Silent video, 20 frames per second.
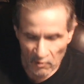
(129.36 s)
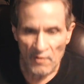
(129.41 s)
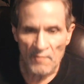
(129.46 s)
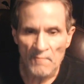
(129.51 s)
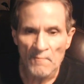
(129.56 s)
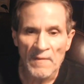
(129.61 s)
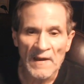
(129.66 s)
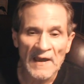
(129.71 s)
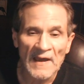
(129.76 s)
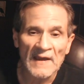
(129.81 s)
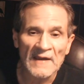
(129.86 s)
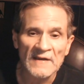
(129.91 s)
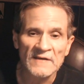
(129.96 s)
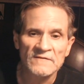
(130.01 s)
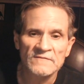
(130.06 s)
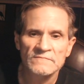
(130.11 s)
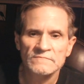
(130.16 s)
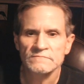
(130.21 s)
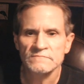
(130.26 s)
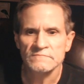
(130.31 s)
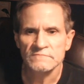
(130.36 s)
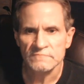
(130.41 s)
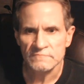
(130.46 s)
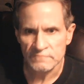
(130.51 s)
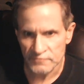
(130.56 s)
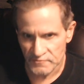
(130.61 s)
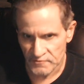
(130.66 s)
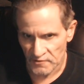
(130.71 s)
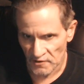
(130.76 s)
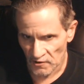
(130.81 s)
back
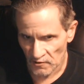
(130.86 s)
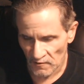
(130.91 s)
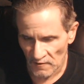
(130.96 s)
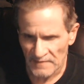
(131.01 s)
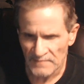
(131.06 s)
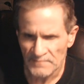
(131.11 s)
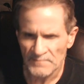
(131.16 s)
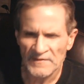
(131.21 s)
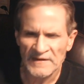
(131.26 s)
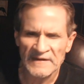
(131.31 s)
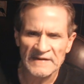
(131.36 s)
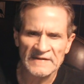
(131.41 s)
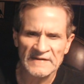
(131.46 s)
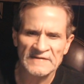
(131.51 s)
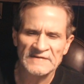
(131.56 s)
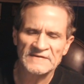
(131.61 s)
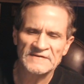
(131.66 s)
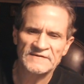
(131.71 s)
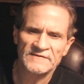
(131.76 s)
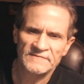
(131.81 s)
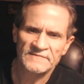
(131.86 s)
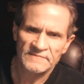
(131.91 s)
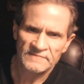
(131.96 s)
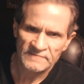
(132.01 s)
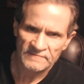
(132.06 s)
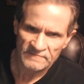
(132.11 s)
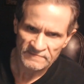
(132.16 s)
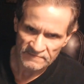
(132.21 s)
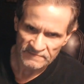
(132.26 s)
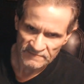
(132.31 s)
to early man
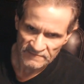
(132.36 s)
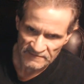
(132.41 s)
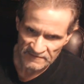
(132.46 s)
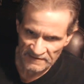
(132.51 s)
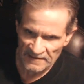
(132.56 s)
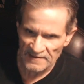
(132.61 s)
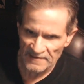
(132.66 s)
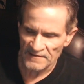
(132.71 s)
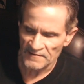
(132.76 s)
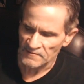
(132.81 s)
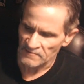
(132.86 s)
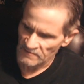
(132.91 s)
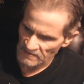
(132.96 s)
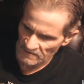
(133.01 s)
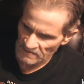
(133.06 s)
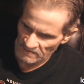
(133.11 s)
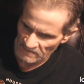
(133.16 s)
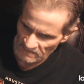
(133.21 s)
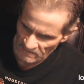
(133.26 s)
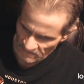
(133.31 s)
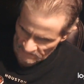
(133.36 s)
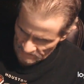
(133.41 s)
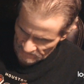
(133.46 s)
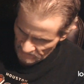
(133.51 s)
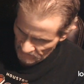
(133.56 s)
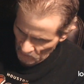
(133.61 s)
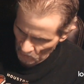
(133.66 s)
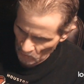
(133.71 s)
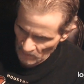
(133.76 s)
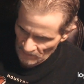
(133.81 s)
and
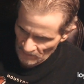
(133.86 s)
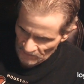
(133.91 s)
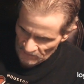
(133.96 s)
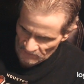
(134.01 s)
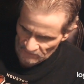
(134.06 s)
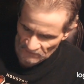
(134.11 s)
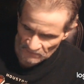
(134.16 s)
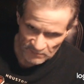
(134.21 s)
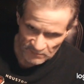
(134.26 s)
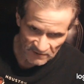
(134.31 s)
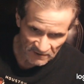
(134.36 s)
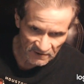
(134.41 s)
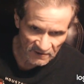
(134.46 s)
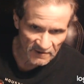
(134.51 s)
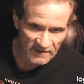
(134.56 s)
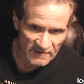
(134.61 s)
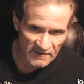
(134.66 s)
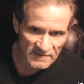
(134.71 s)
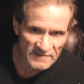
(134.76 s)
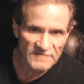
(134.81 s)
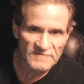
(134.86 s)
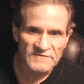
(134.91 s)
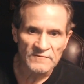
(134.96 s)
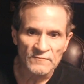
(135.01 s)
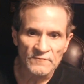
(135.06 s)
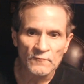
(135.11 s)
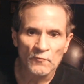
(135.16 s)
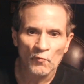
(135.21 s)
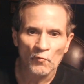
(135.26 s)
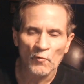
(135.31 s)
going through the periods
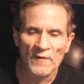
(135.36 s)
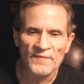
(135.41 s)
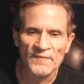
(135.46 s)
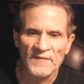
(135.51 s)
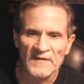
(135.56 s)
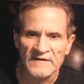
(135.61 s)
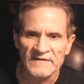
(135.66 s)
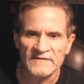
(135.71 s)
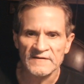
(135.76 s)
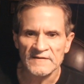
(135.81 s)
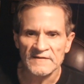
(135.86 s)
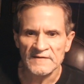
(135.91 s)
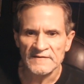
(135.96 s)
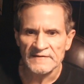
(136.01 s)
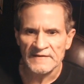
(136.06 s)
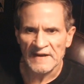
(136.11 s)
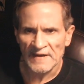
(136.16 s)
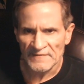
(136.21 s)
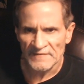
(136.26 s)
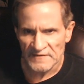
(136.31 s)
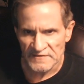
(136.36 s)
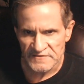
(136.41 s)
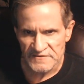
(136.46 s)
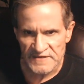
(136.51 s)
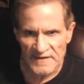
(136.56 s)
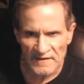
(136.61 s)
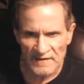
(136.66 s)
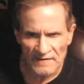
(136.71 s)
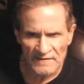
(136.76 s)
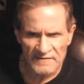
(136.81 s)
and what they did and how they
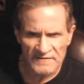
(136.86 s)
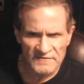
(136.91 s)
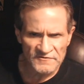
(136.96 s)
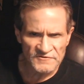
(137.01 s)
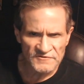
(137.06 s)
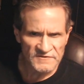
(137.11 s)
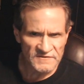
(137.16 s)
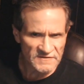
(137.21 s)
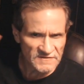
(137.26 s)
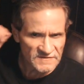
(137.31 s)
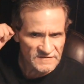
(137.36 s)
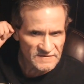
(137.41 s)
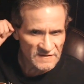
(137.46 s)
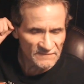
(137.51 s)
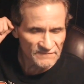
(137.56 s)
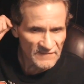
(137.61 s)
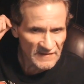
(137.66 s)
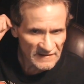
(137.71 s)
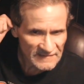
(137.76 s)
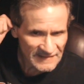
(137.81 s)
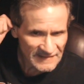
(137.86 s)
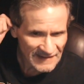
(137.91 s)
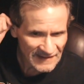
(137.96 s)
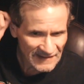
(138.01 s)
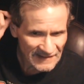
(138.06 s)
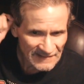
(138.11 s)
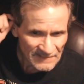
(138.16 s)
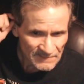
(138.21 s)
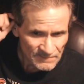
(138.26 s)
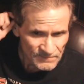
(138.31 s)
channel energy and stuff like that.
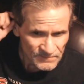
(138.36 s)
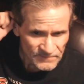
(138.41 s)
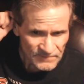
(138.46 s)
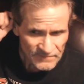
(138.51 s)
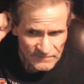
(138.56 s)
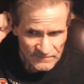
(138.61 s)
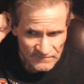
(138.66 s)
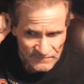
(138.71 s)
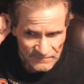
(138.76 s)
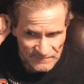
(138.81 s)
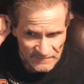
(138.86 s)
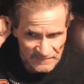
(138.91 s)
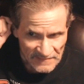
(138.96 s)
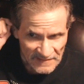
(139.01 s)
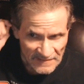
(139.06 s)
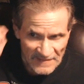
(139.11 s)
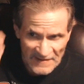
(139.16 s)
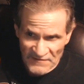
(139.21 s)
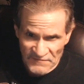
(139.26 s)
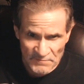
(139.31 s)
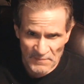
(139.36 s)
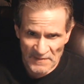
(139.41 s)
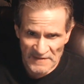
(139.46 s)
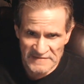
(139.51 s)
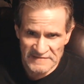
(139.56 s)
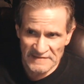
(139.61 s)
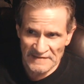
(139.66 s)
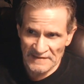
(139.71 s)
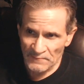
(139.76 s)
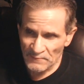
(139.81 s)
And that's
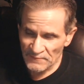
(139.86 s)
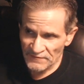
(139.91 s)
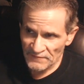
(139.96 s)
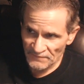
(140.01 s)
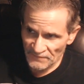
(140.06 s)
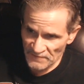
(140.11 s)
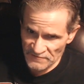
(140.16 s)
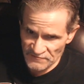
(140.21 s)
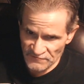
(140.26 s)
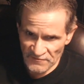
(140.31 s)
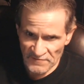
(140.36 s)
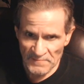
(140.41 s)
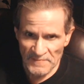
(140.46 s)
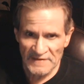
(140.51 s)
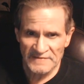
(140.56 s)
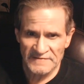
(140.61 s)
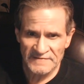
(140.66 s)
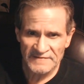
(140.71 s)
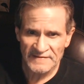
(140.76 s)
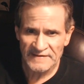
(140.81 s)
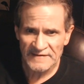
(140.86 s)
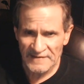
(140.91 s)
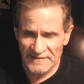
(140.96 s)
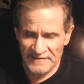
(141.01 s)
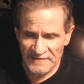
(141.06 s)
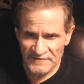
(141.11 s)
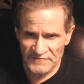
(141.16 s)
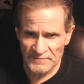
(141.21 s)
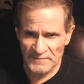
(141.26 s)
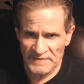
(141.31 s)
basically what the first 3 minutes of the Kennedy
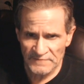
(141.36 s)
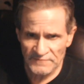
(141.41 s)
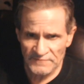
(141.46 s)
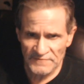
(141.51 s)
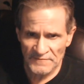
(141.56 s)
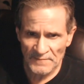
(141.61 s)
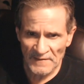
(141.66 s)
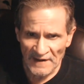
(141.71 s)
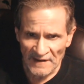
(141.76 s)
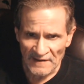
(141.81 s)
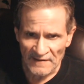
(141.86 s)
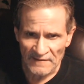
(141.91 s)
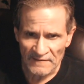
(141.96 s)
speech was about.